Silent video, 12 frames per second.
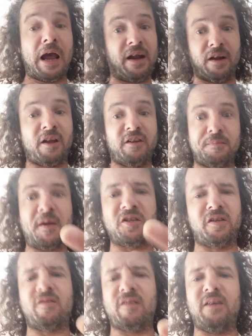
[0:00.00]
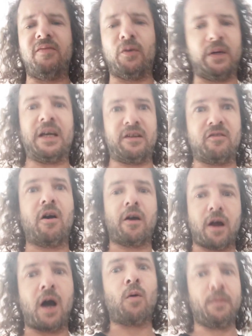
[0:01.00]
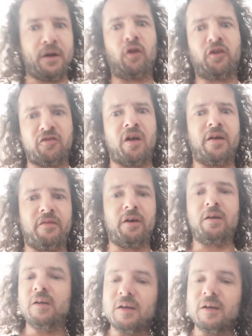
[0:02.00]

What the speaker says: and especially this evening when it gets dark, I will be on the server.